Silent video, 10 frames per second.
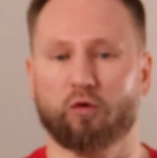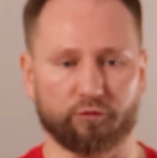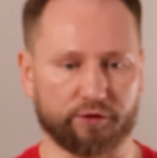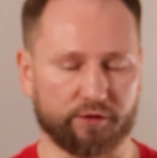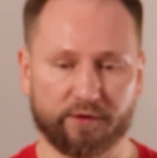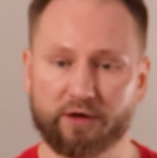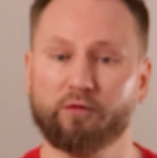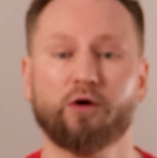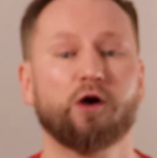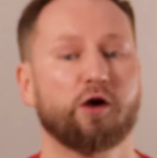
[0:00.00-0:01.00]
Holding a
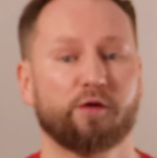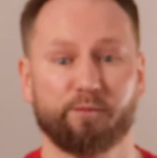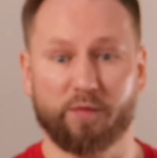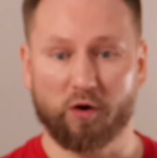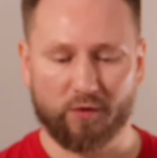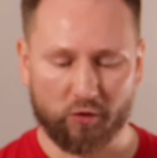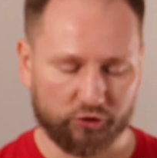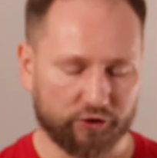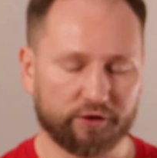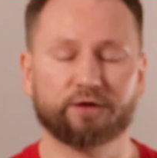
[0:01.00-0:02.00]
bow
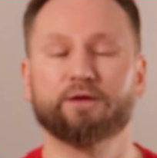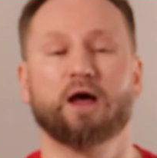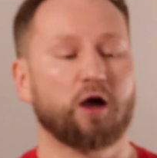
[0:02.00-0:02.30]
motion,